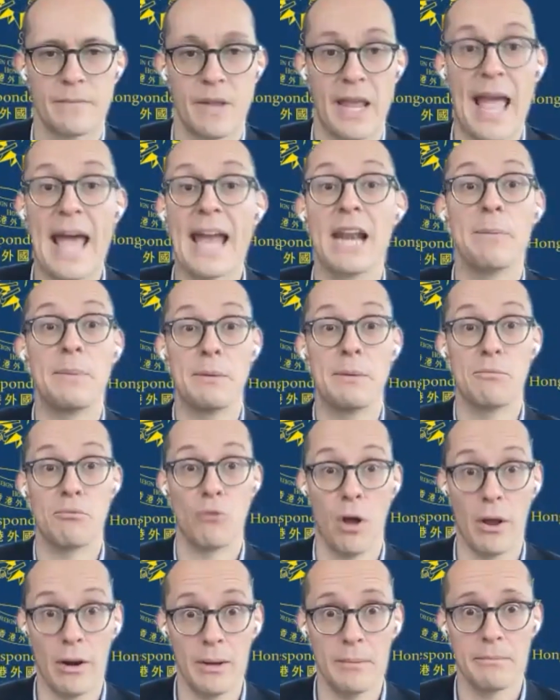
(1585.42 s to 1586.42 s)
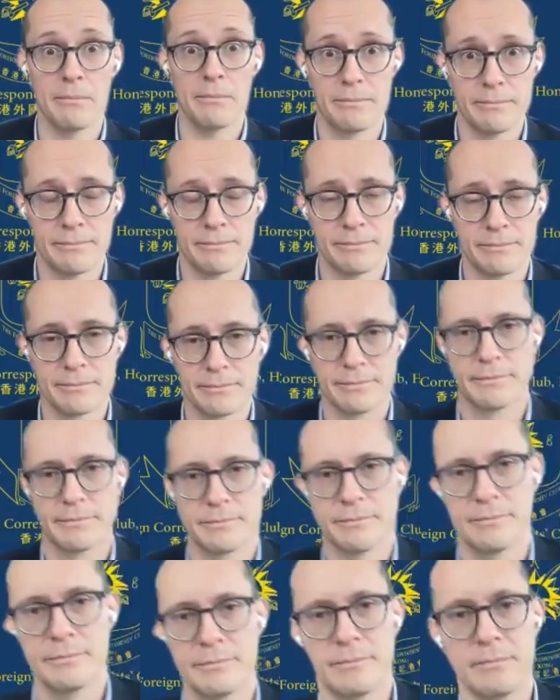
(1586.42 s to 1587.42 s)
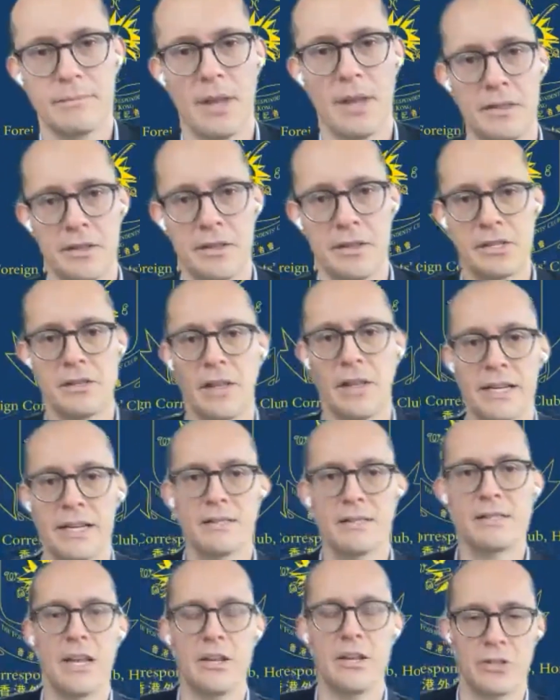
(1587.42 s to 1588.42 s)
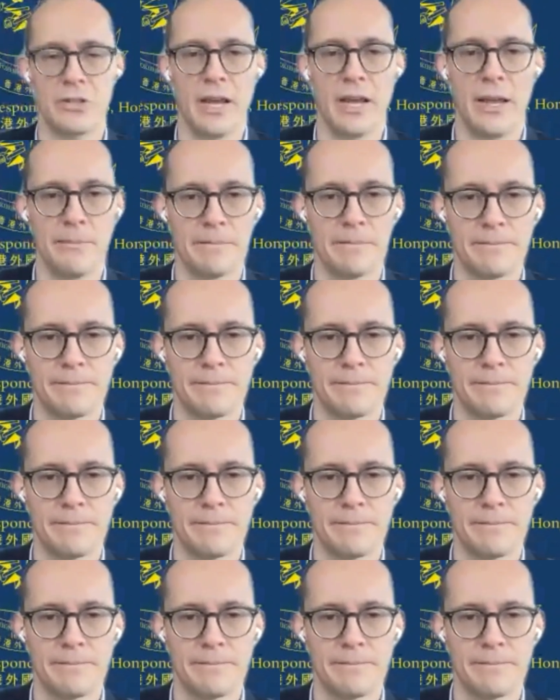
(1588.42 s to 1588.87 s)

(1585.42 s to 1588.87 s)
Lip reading: Can it be brought up at this late stage in the game?